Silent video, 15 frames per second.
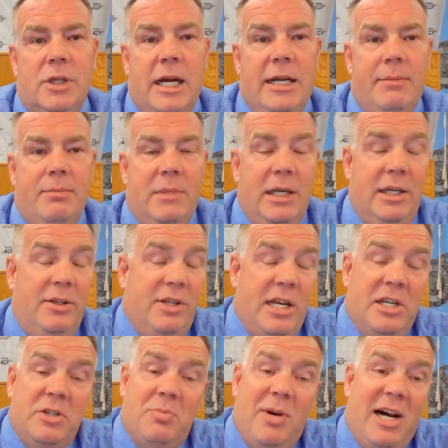Right.
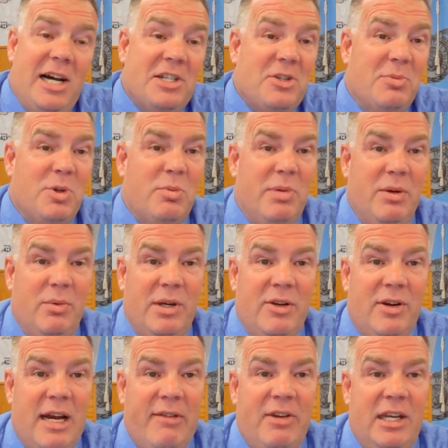Anything's possible, but we
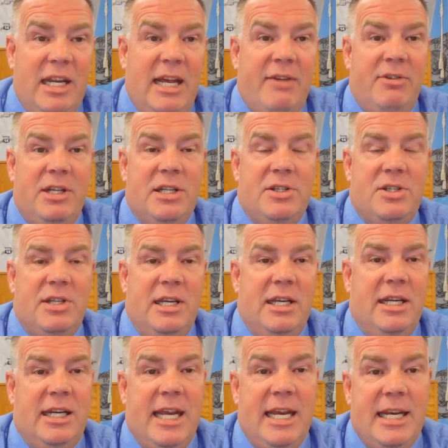don't have any evidence
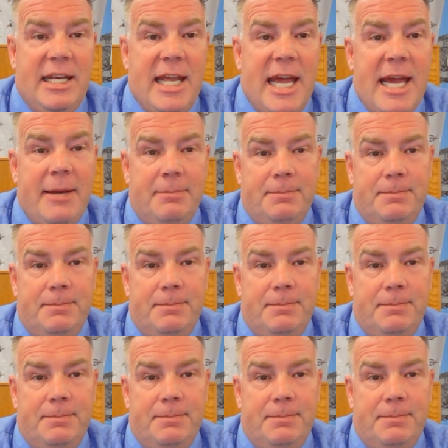indicating that.